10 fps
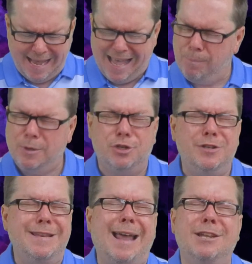Help us
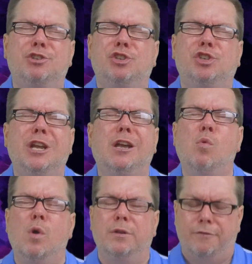not a single
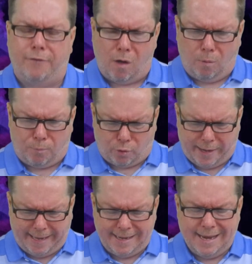one to fall
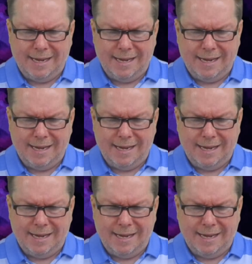prey